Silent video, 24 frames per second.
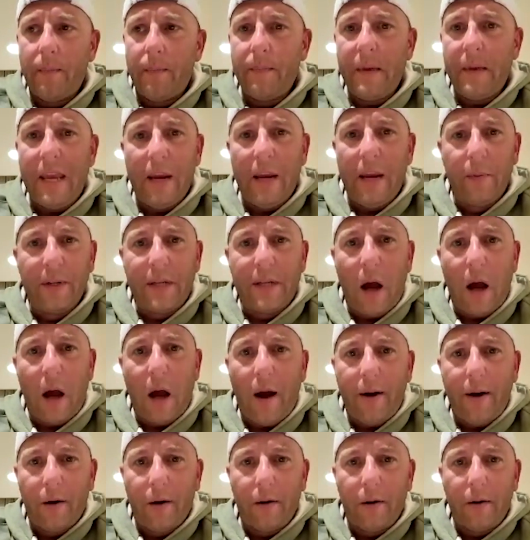He
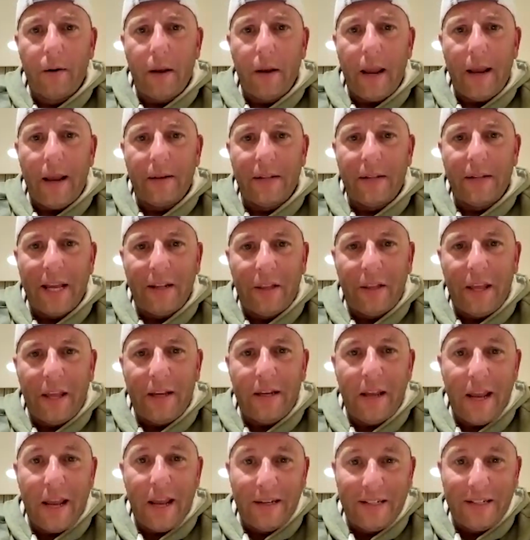retired, and 10
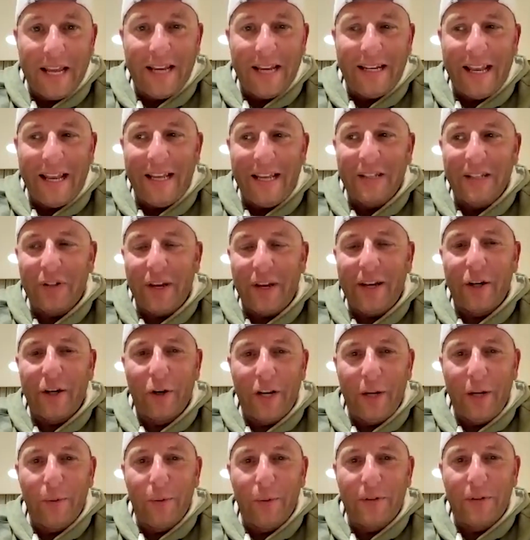days later,
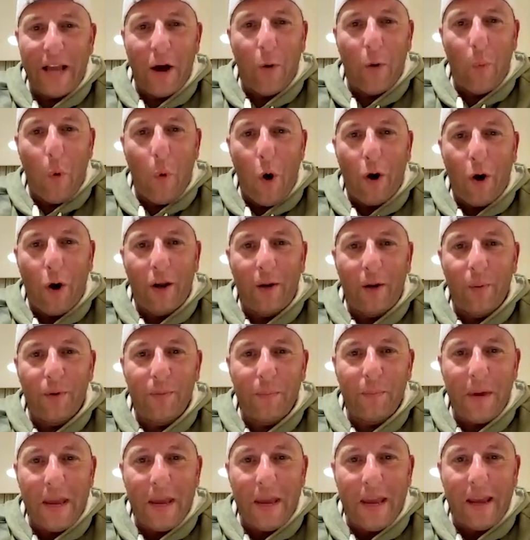he was out walking
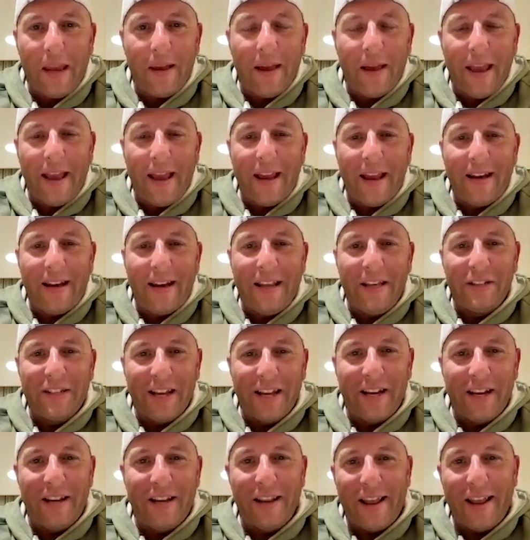with me. And he
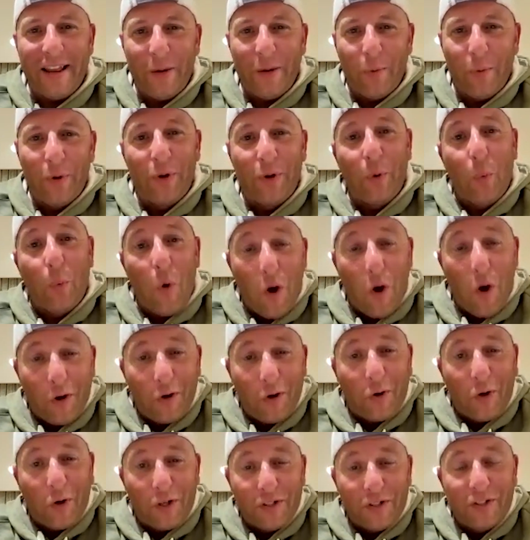said that he wanted to walk
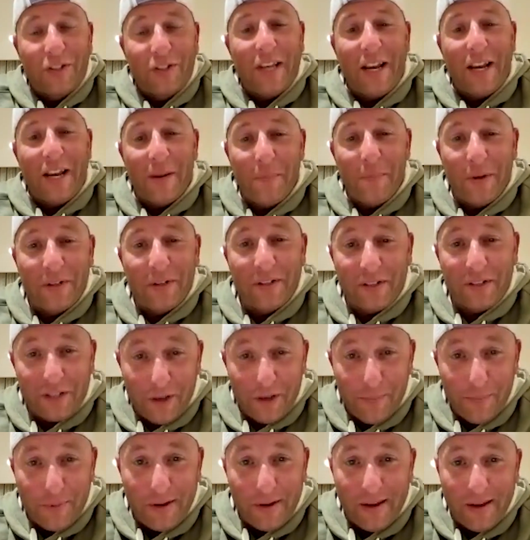across the state of
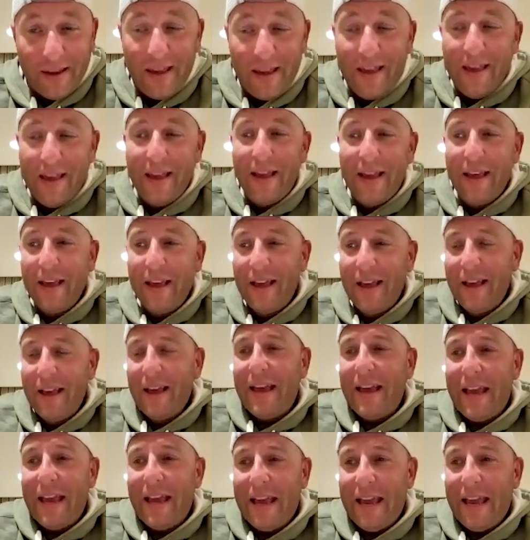Mississippi.
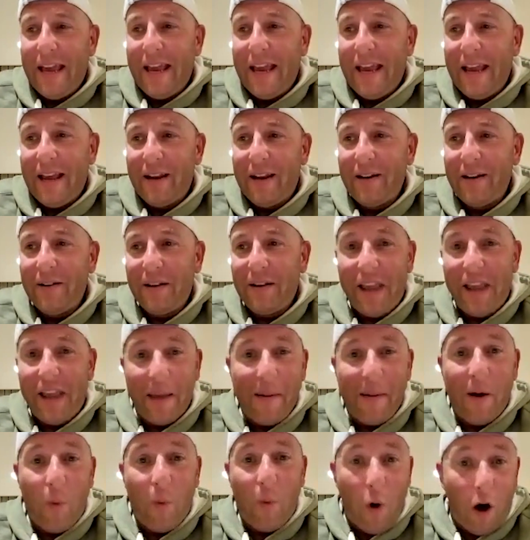And he
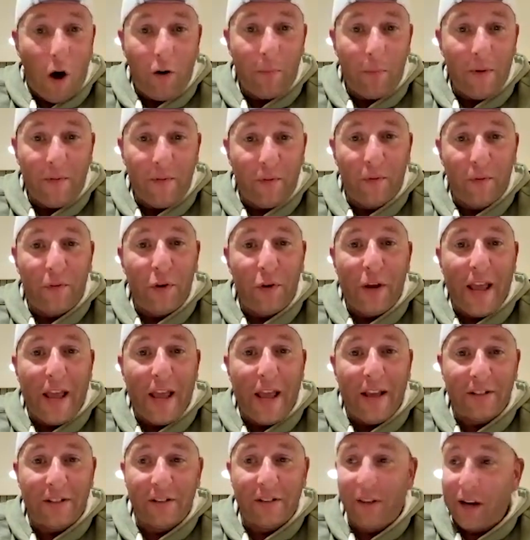came out walking with me for a few
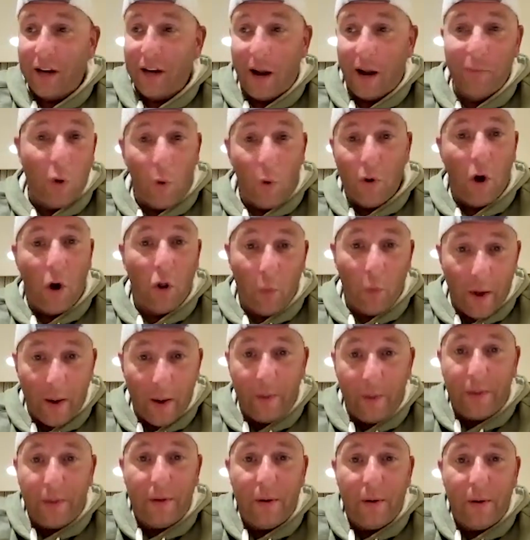days. And he's like, I'm going all the way
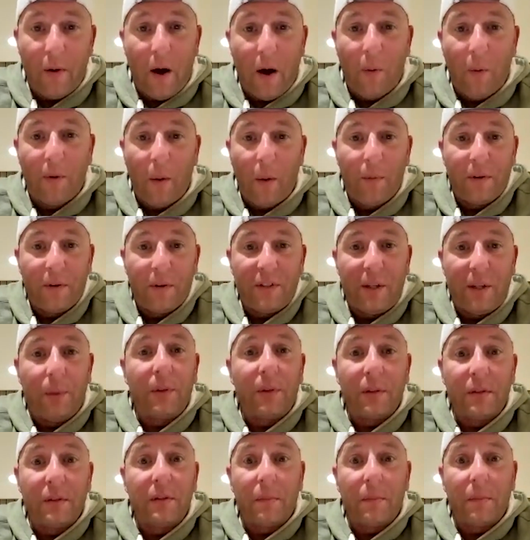with you. I want to see what
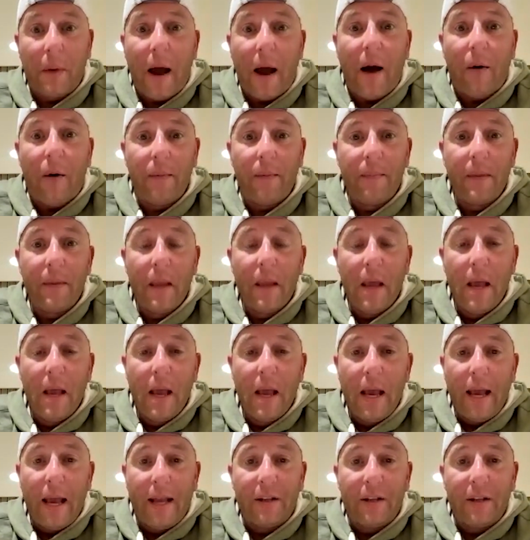this is about. Wow.